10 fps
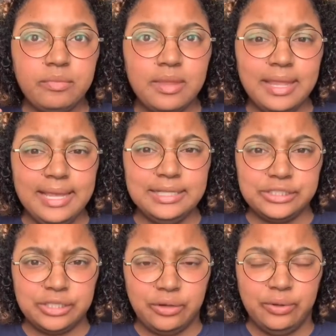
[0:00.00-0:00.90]
and
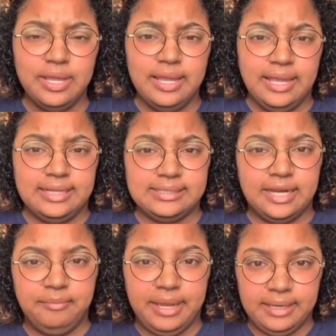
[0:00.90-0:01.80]
so instead
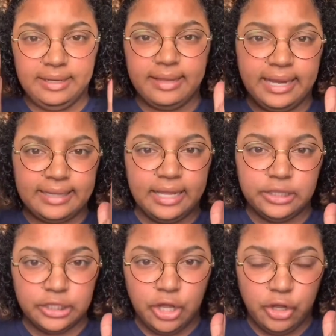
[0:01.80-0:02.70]
of making it like that
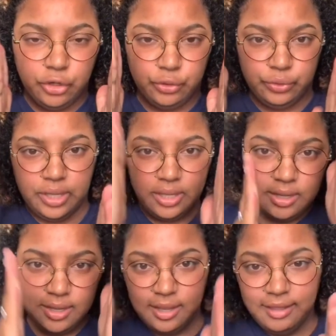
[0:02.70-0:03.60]
long
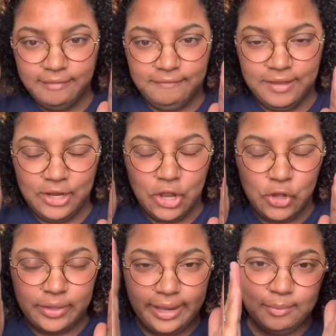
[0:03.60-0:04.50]
video
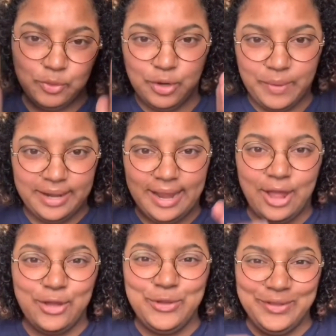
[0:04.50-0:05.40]
like I'm doing right
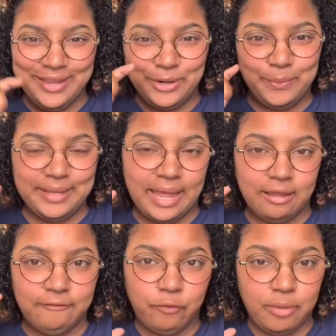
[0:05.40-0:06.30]
now, it'll be like a
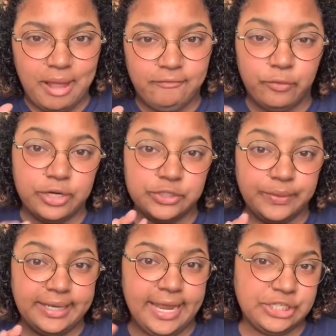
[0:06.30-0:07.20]
4x4, so it
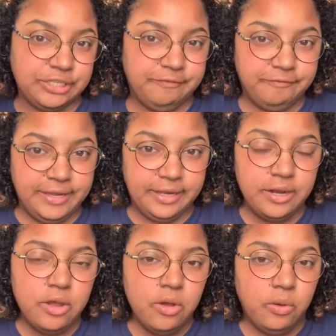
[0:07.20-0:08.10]
can actually fit
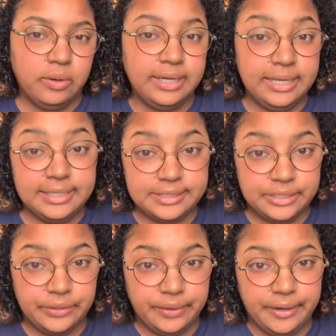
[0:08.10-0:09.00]
on
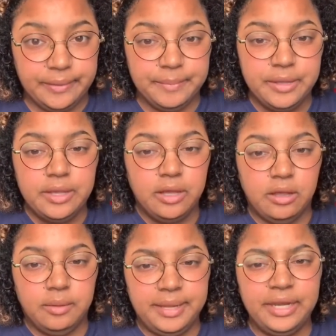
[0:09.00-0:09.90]
Instagram.
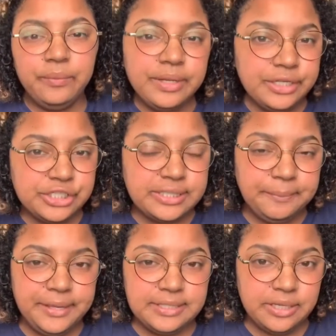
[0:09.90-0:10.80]
And it really just
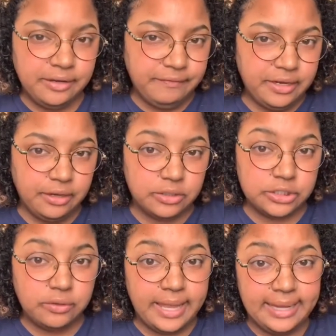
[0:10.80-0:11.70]
depends on the video. So
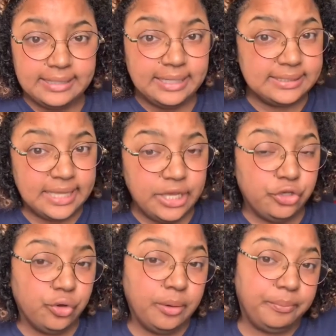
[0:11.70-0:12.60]
like, let's say
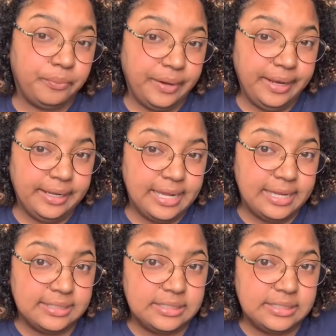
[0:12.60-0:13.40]
your brand